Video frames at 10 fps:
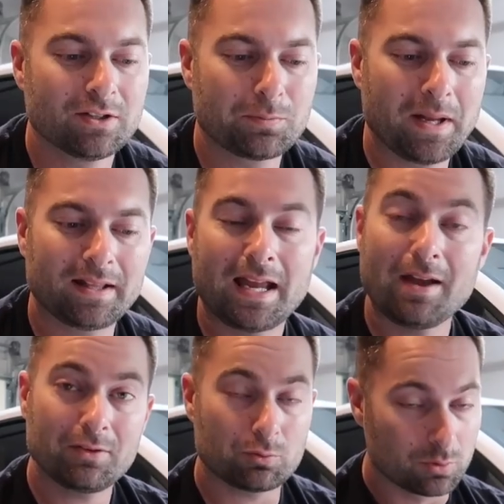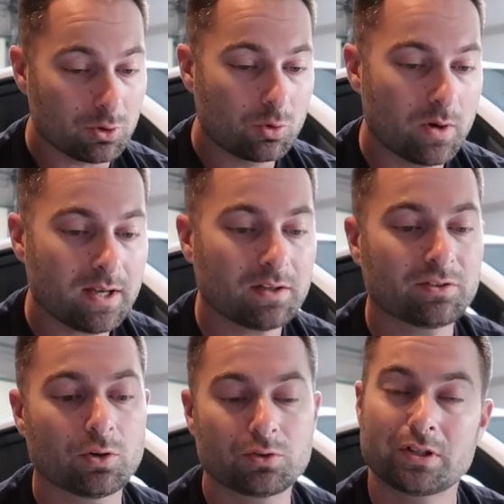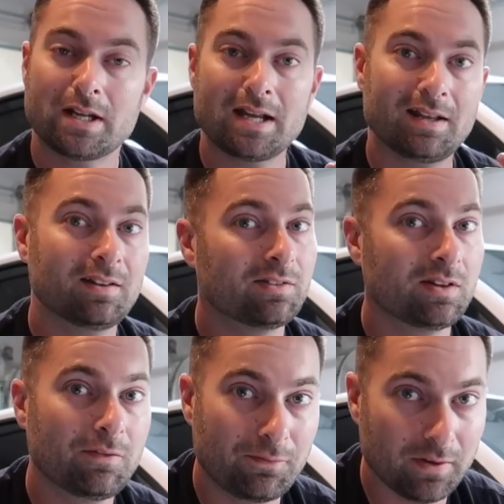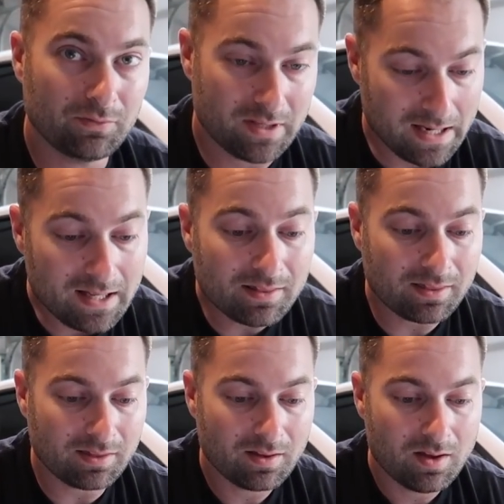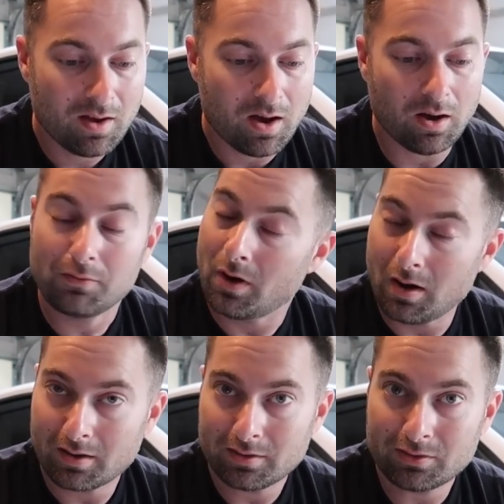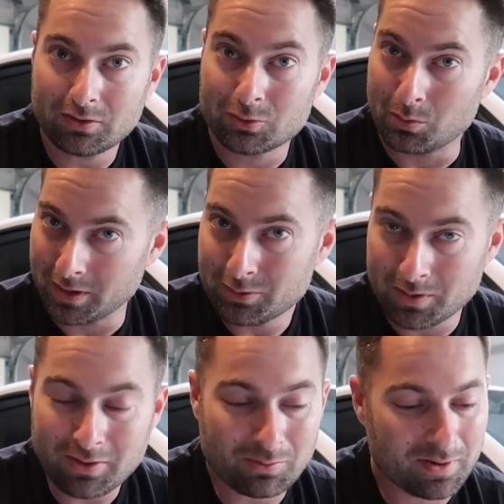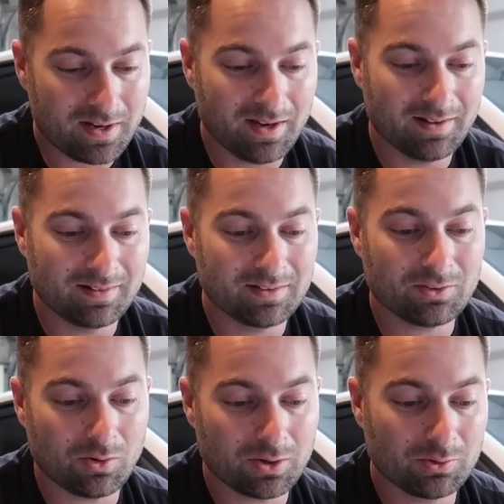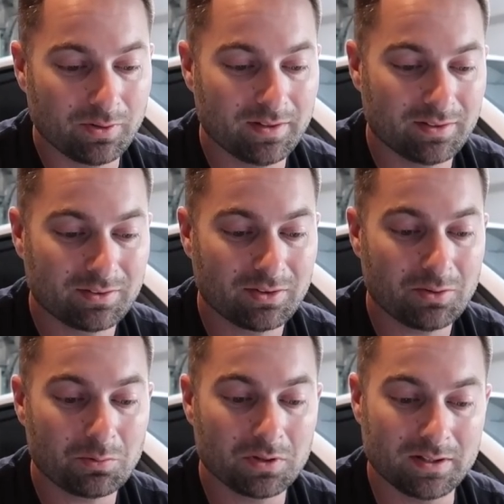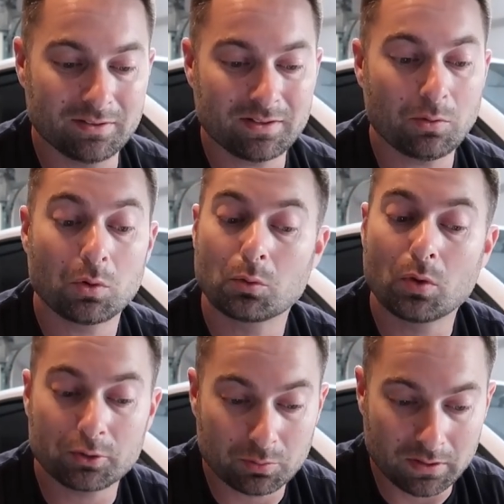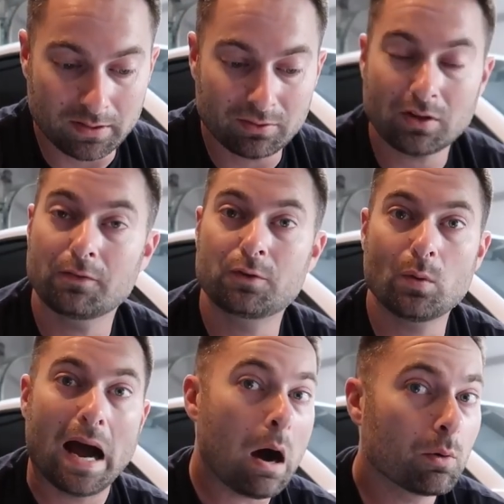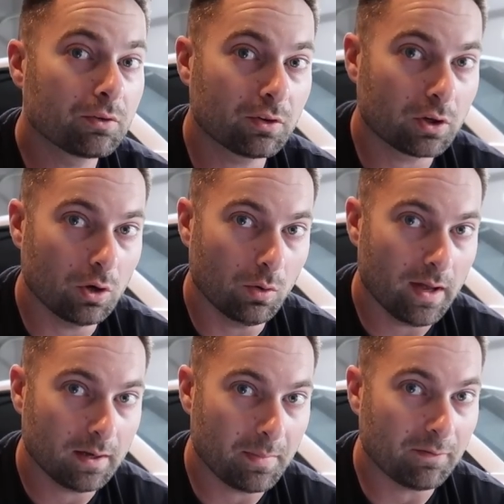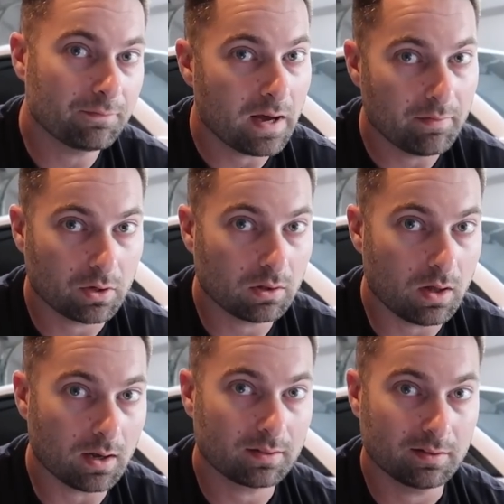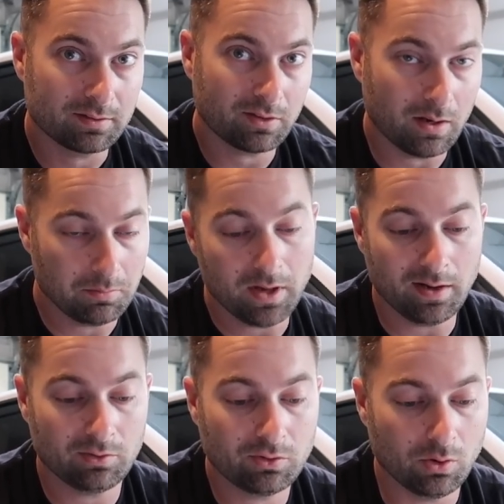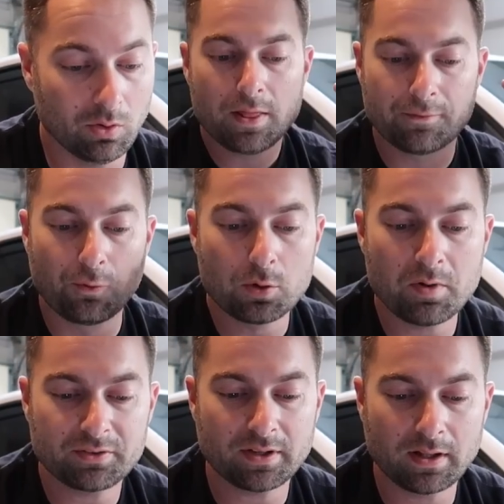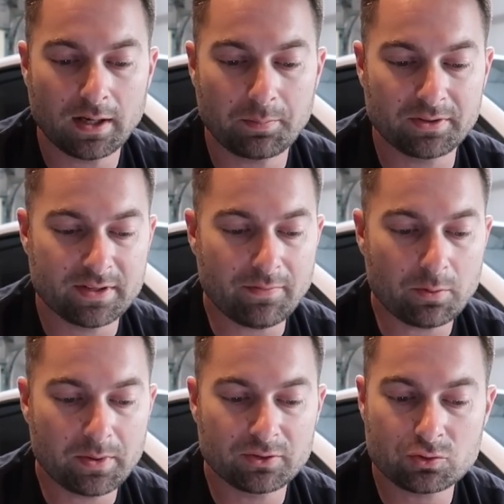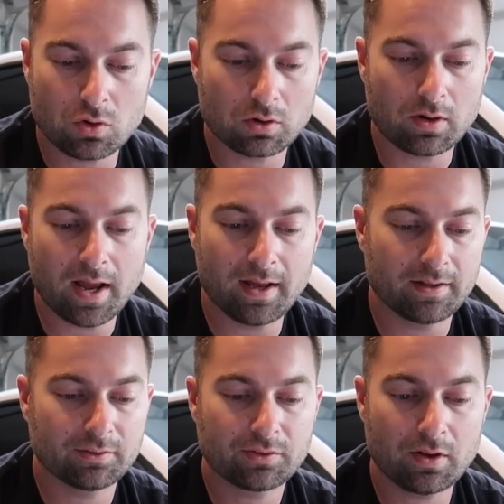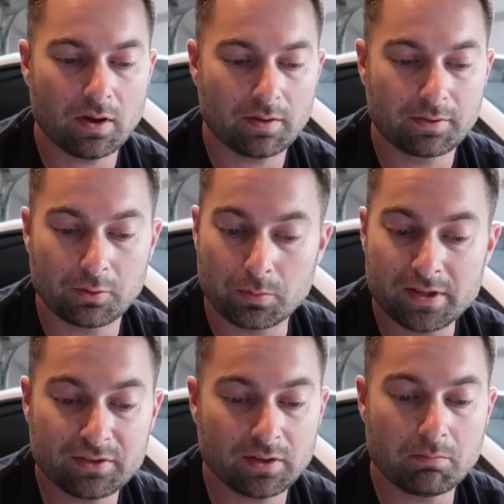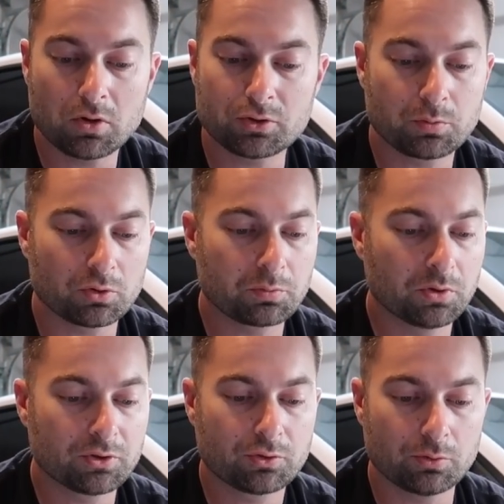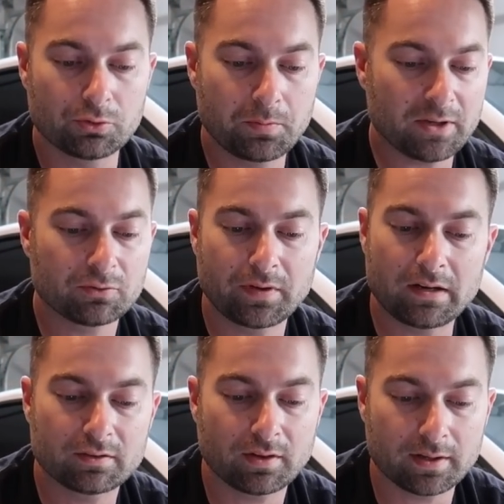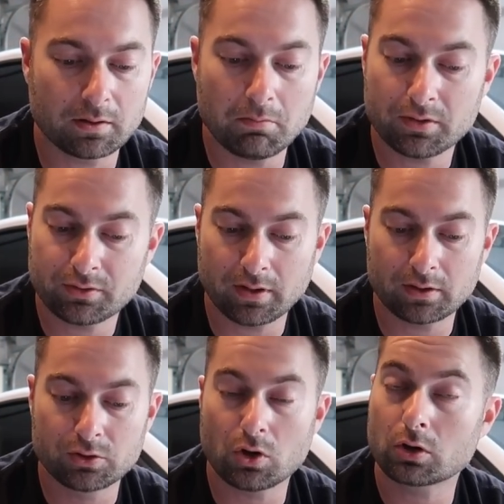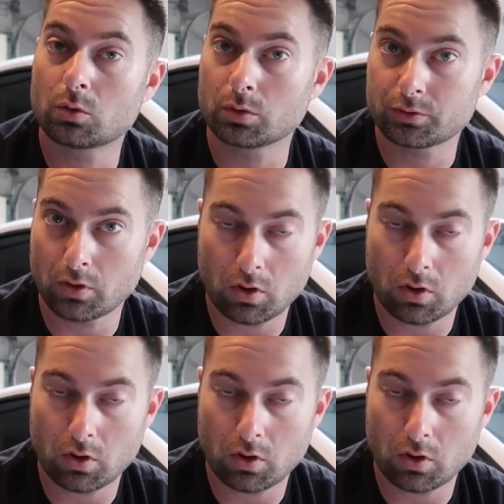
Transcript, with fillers: just paint the canvas real quick. So today is the 15th of August 2023, and this article is released or was released a few hours ago at about 5 o'clock this same day. So, the Ford Mustang lineup has never been stronger as uh, the recent motorsports push through special variants like the Mustang Dark Horse